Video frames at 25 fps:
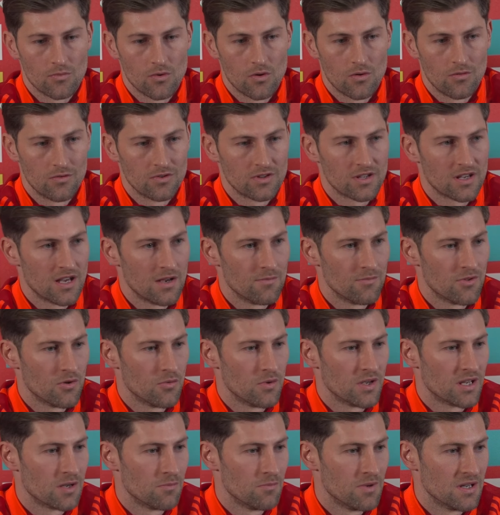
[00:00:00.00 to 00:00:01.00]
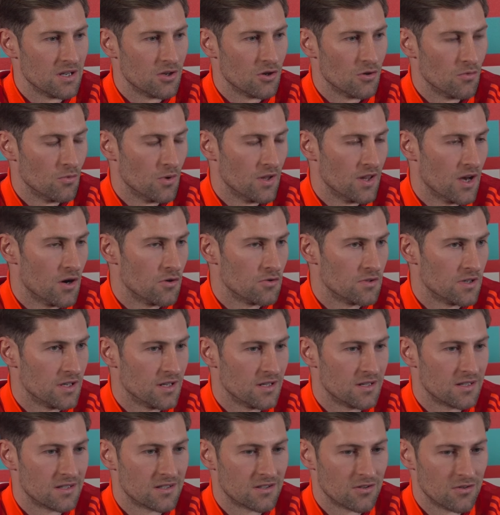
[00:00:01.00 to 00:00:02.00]
over time that we can be good without
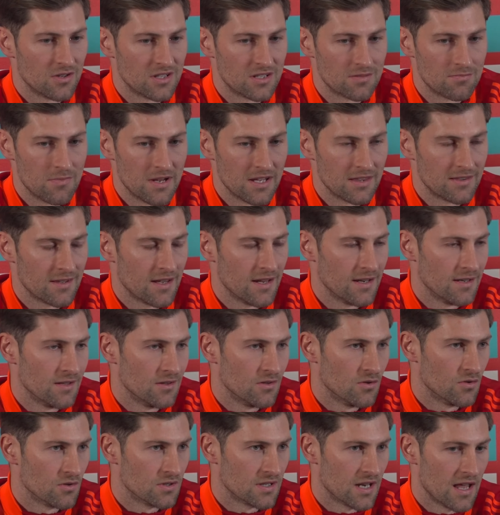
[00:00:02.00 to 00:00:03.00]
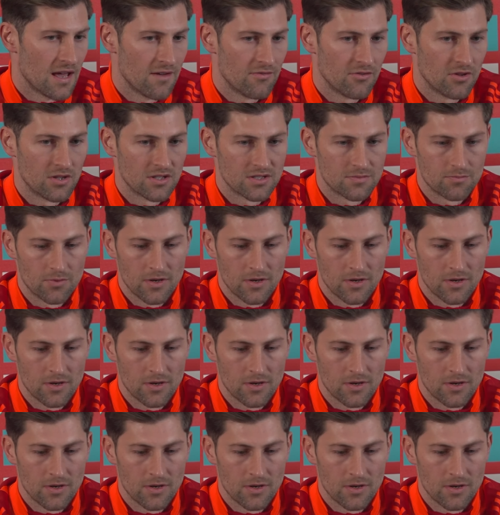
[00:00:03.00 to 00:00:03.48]
it, so it's maintaining those levels.